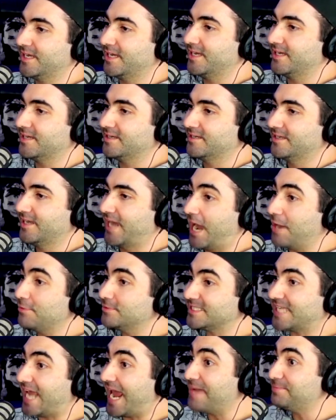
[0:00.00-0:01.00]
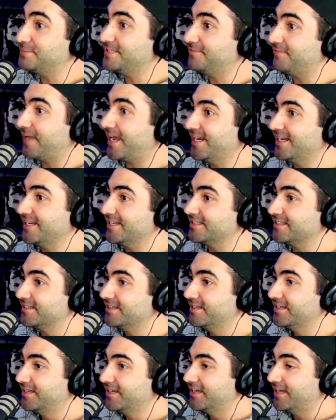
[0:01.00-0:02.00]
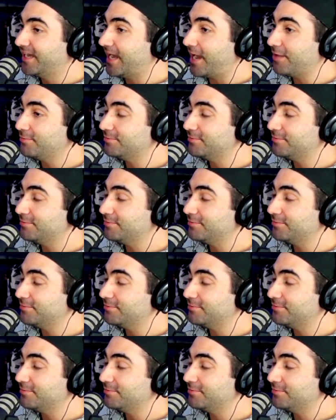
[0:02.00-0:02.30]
Yeah. I was captivated. I